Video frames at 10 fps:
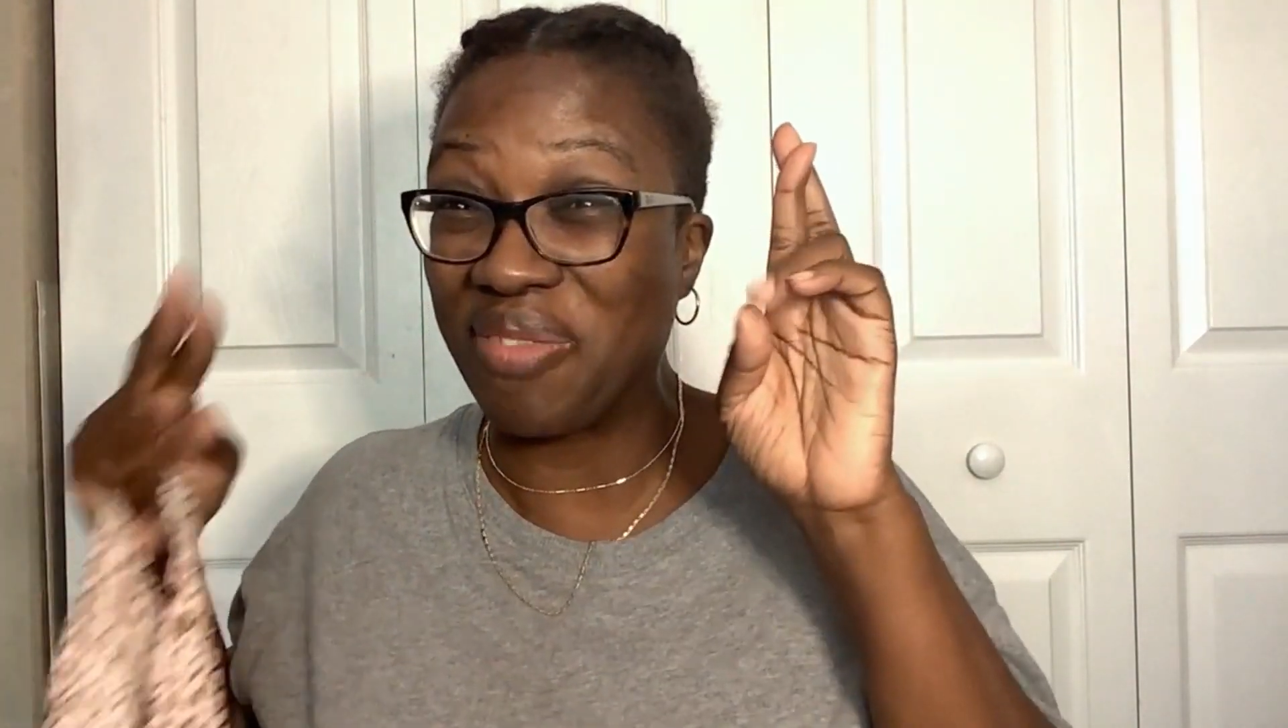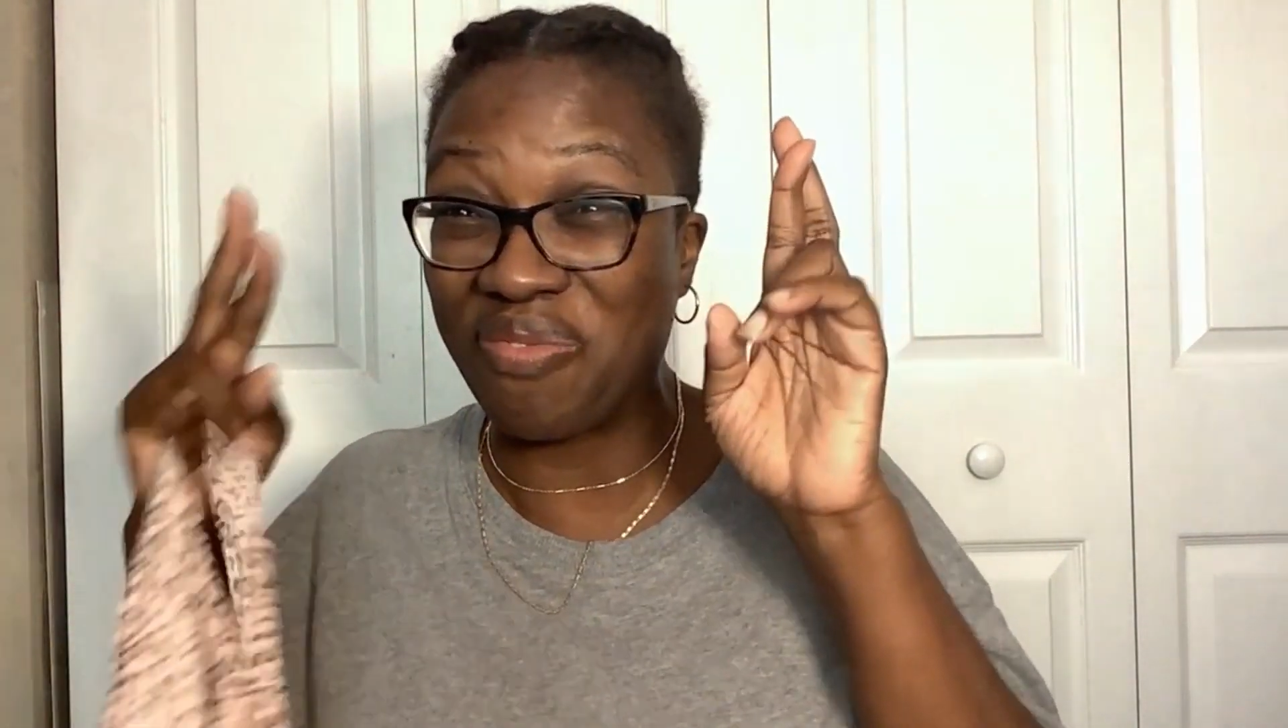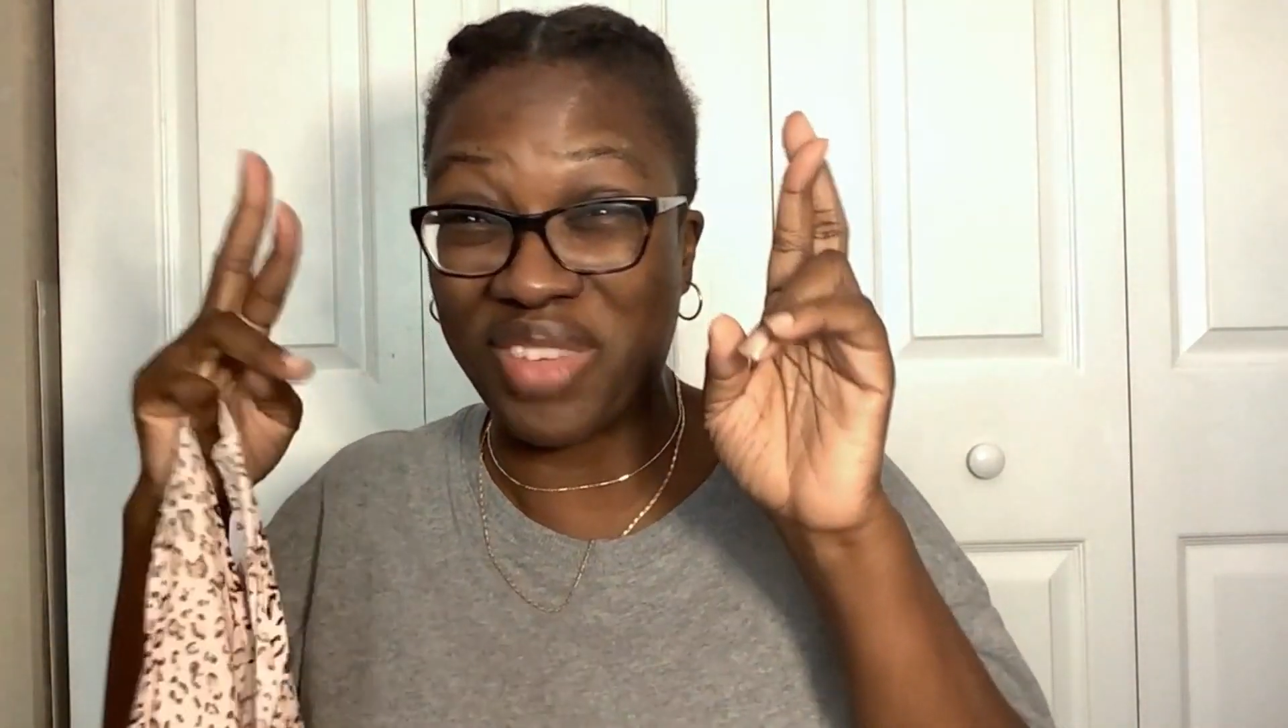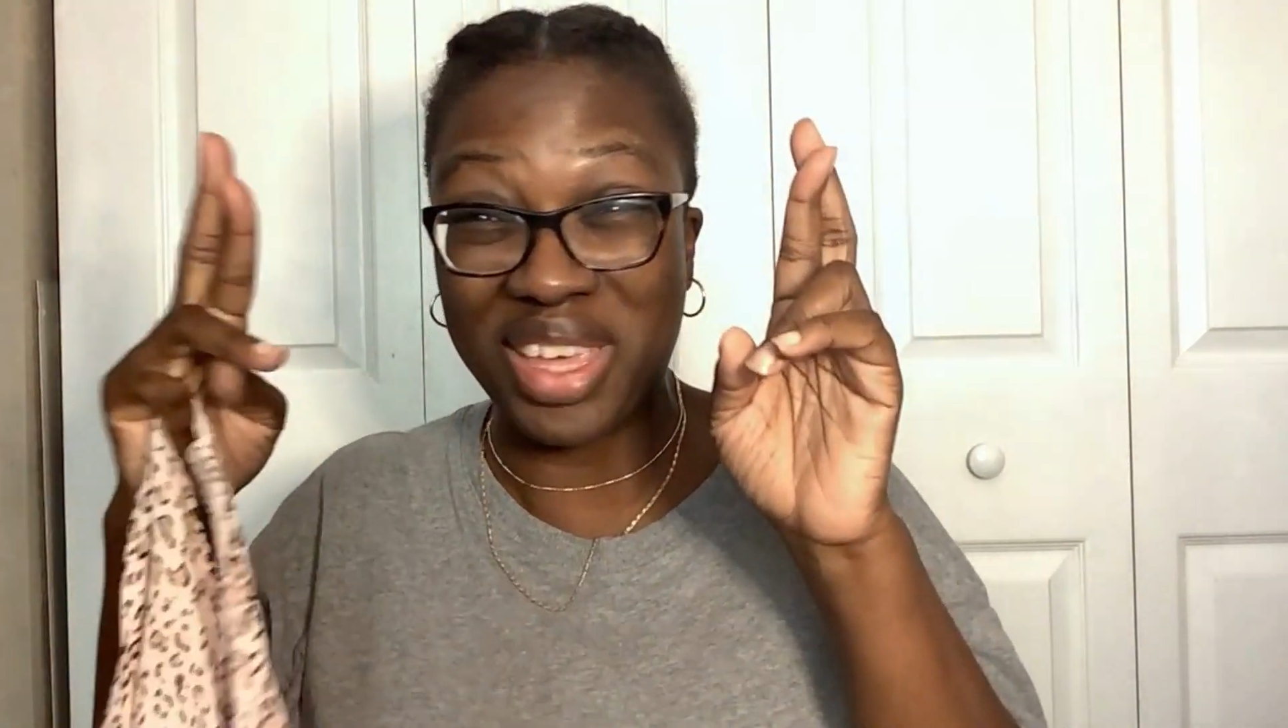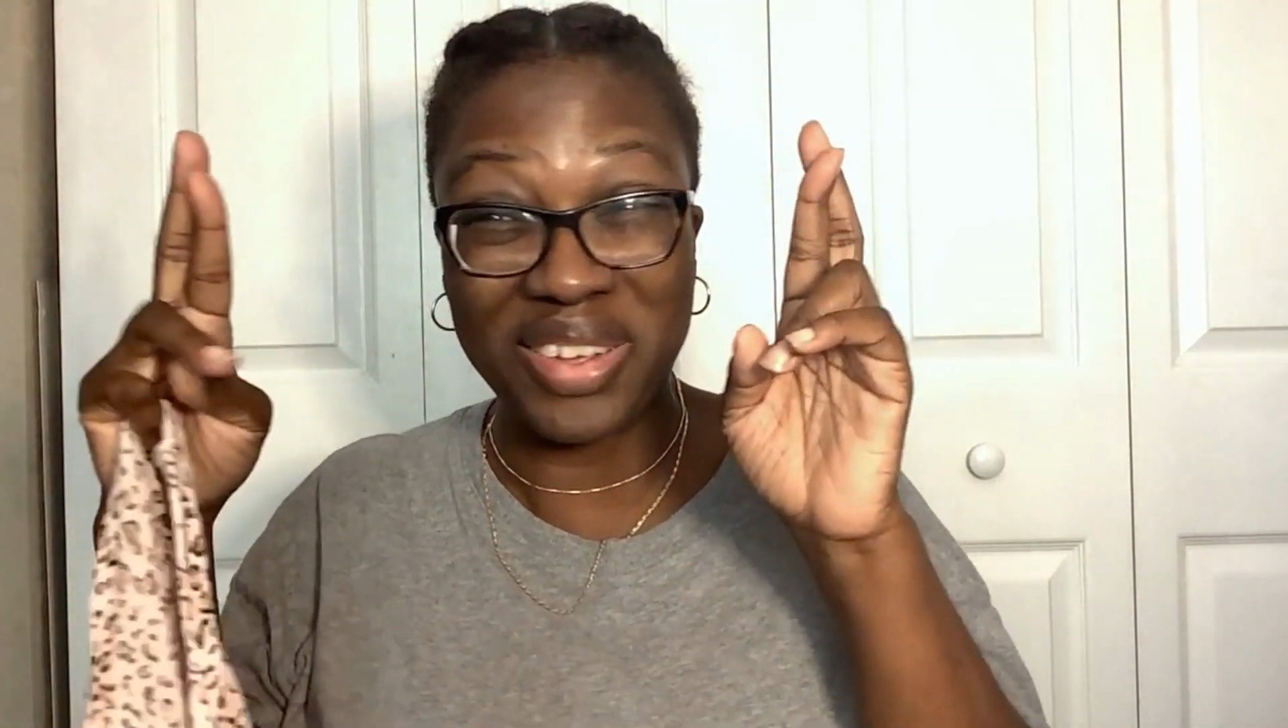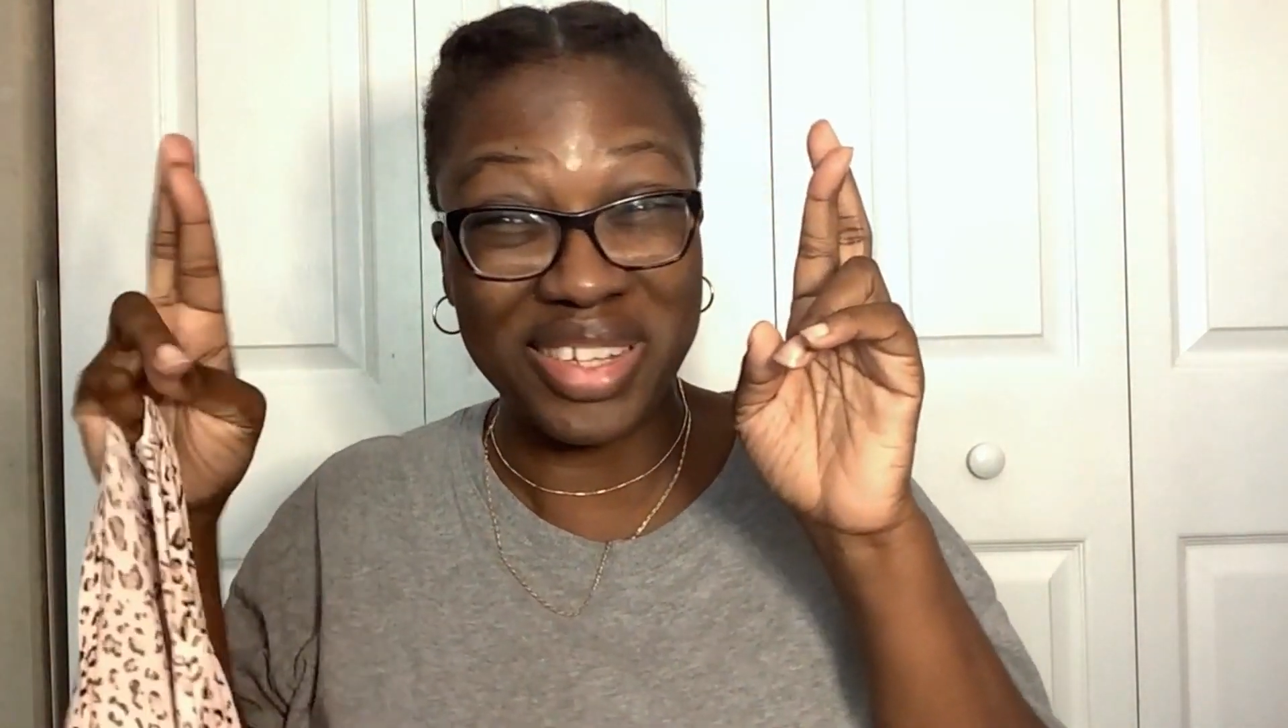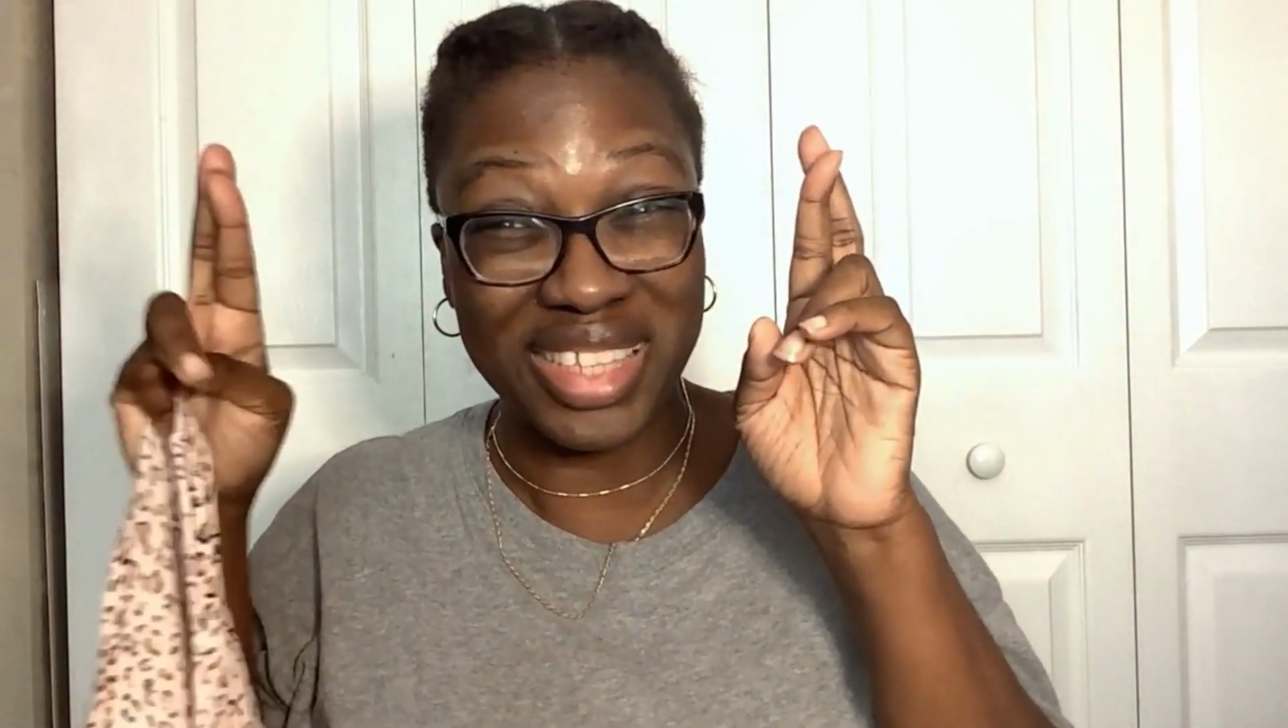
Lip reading: fingers